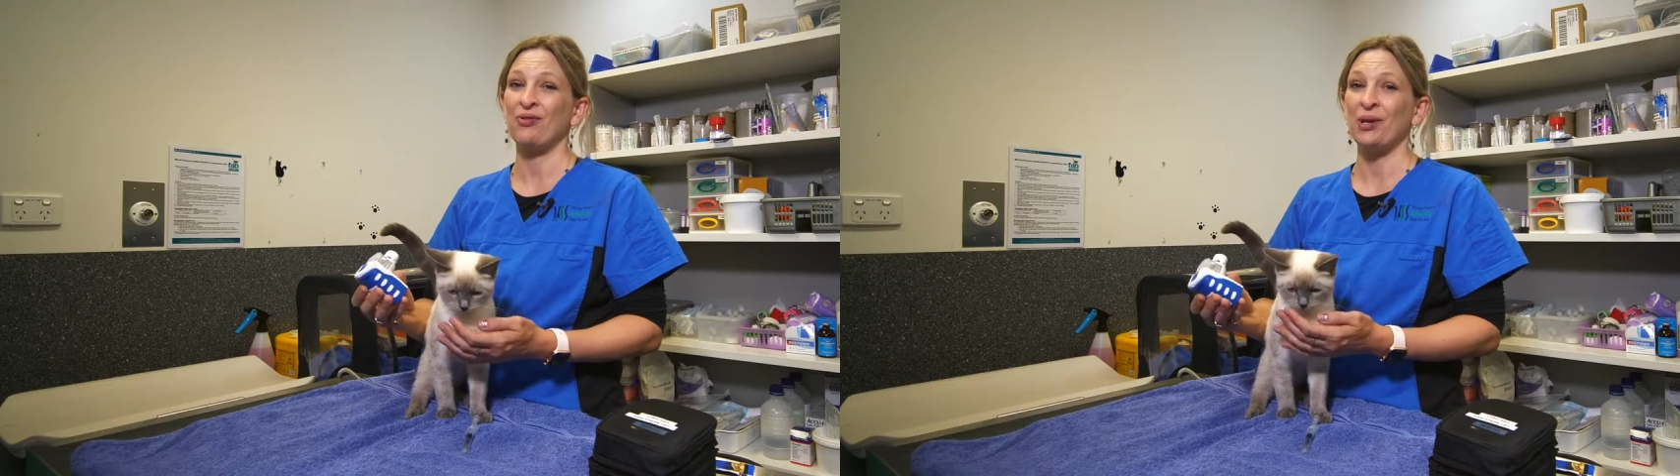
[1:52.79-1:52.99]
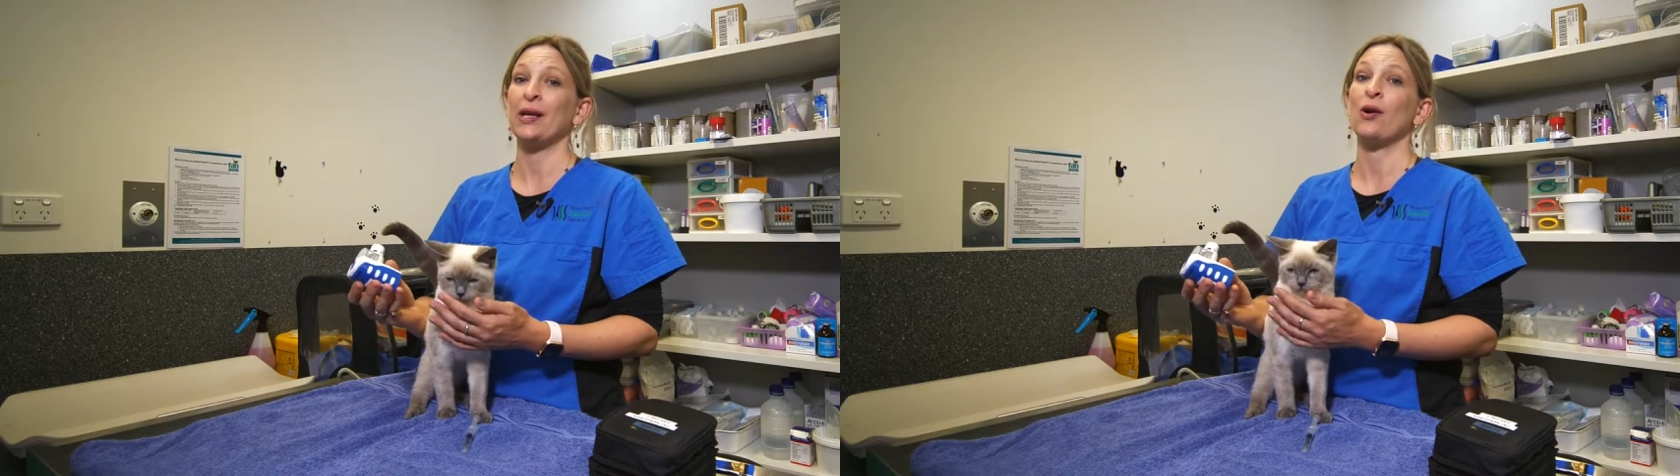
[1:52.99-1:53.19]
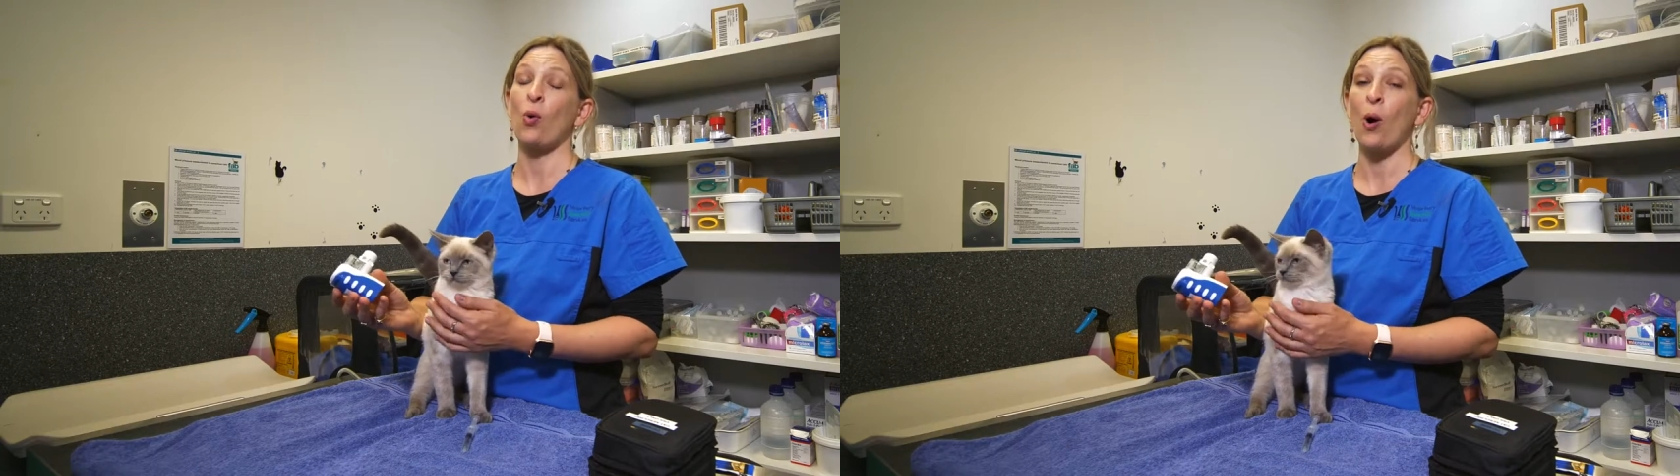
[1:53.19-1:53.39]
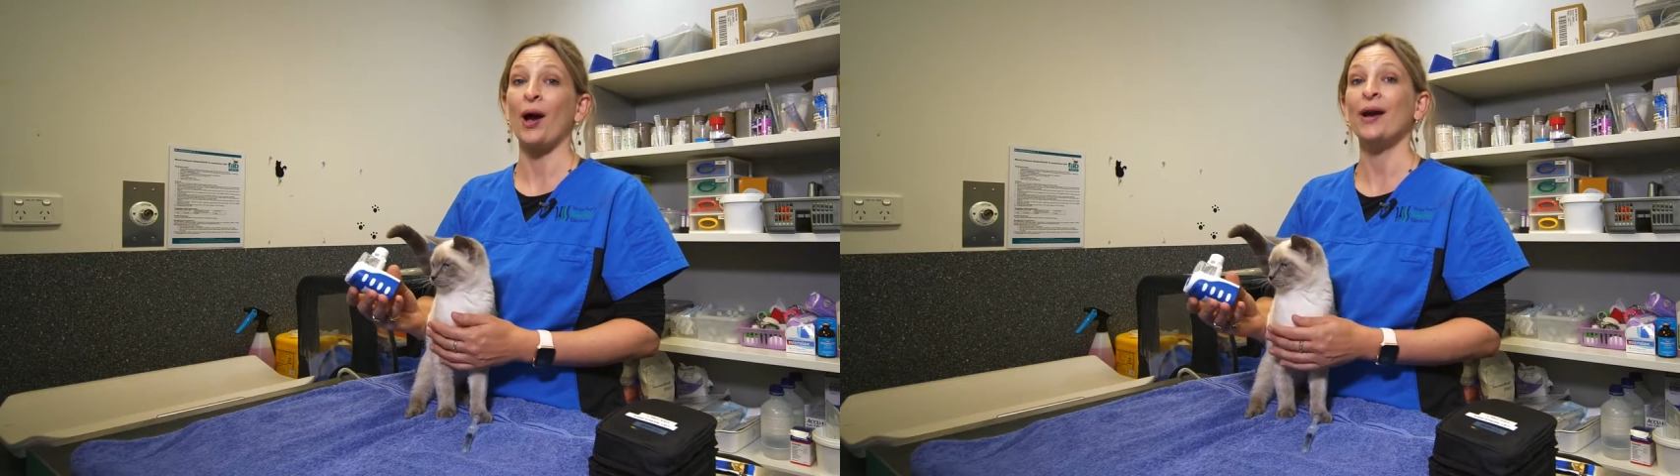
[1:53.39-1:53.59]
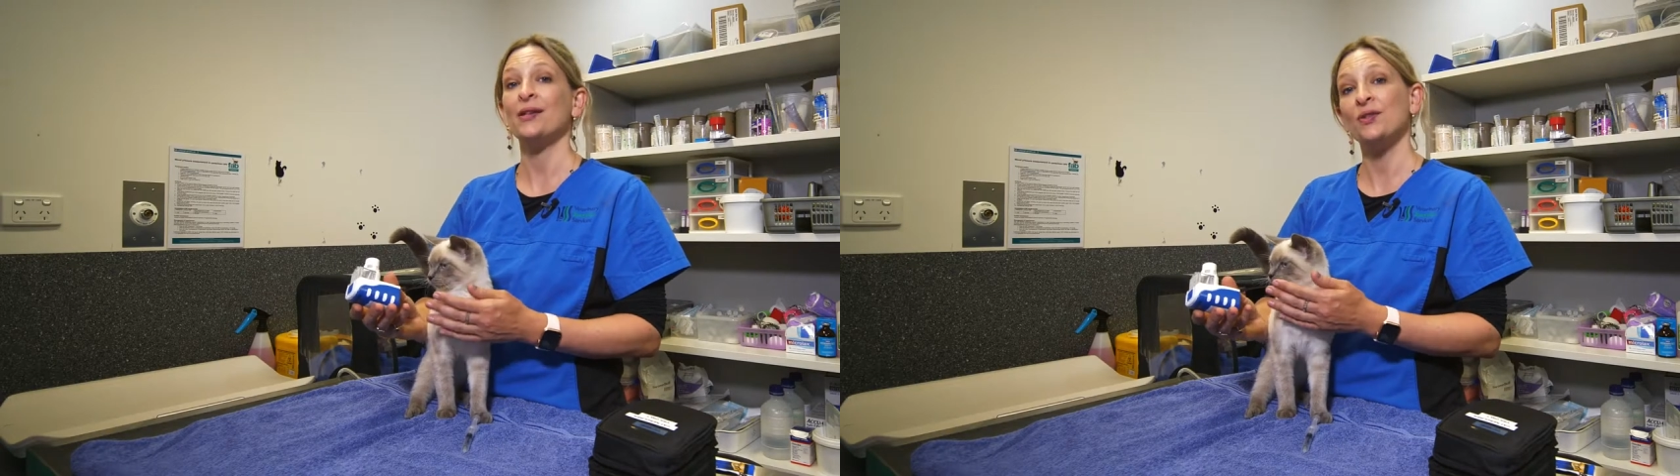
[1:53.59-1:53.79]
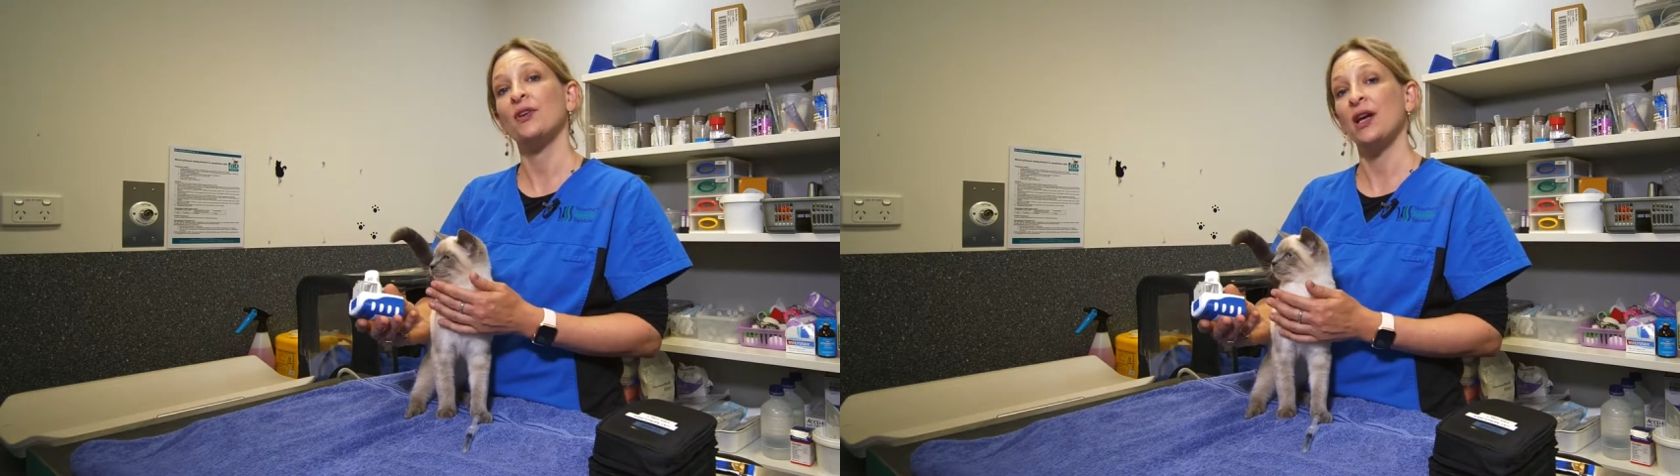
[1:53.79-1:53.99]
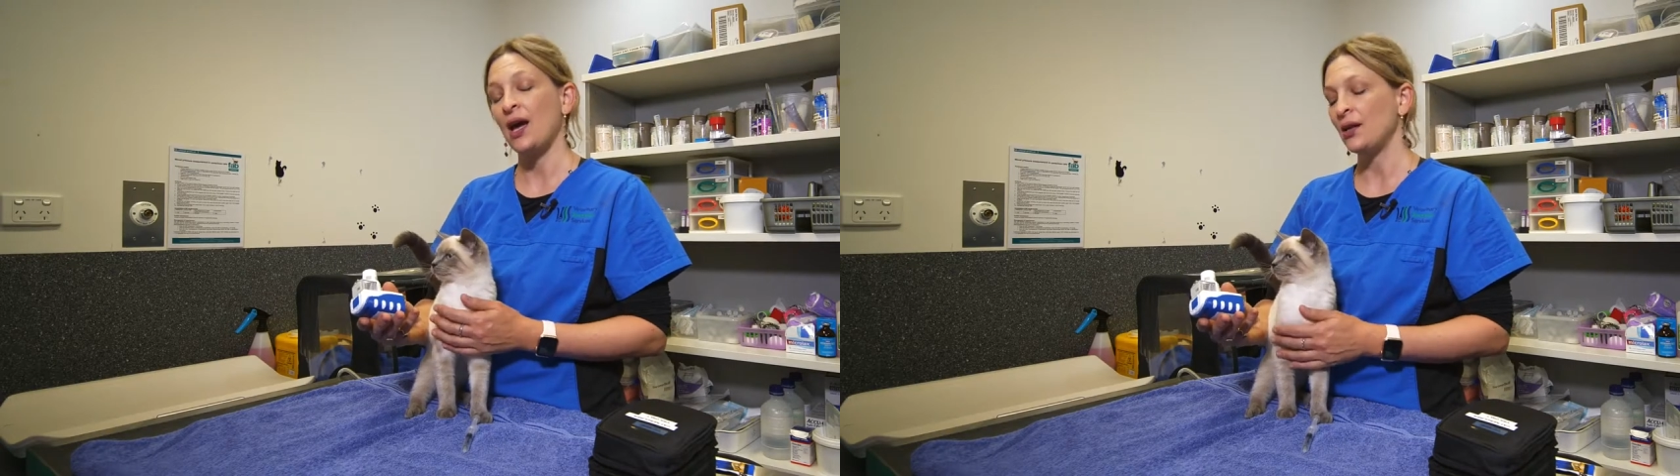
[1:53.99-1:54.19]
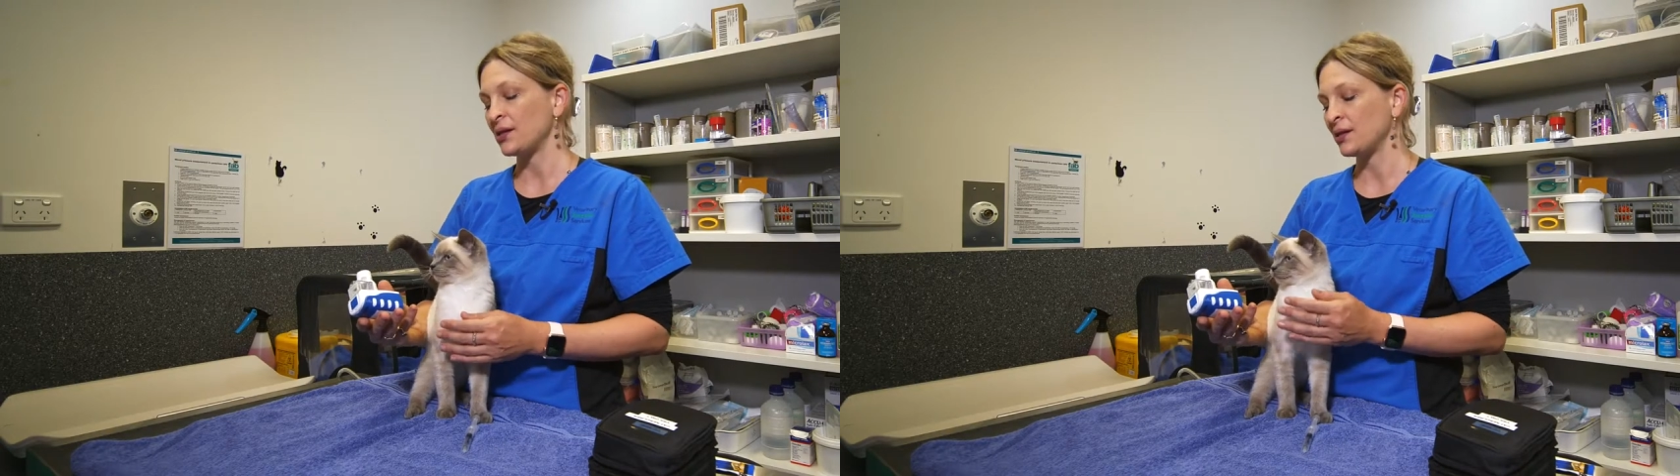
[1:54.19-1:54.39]
really quiet for
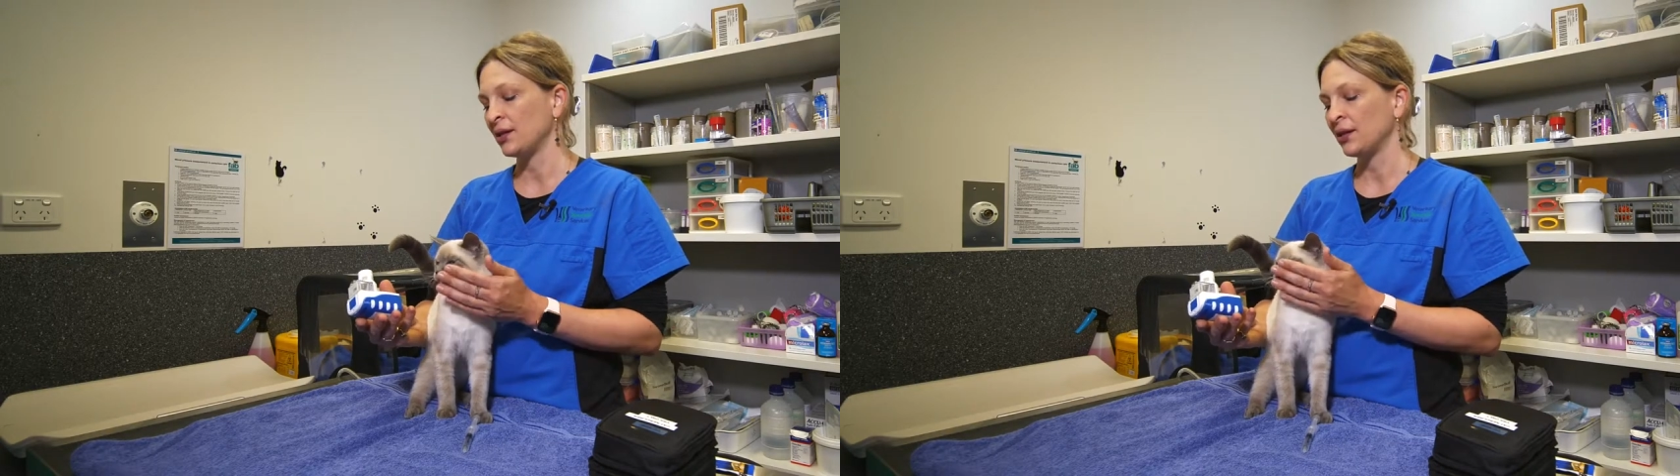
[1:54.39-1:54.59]
cats